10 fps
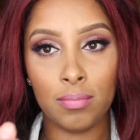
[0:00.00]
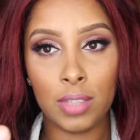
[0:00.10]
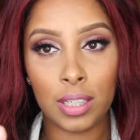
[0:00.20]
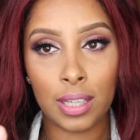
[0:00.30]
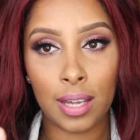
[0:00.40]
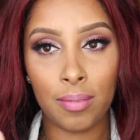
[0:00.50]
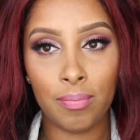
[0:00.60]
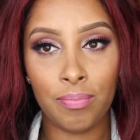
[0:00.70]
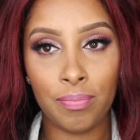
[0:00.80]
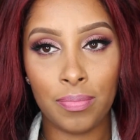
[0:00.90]
Look at that.
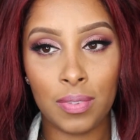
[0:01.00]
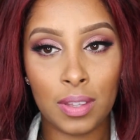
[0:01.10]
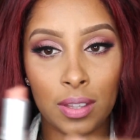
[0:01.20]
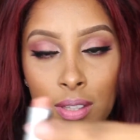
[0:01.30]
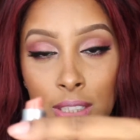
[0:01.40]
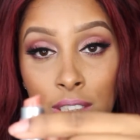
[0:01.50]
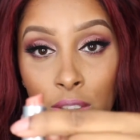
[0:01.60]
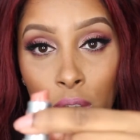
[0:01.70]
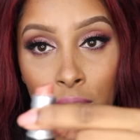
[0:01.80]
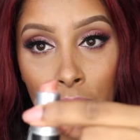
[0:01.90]
This is
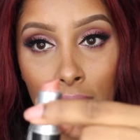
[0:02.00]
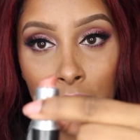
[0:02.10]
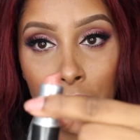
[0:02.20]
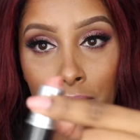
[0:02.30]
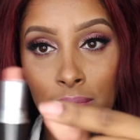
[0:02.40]
all the way up.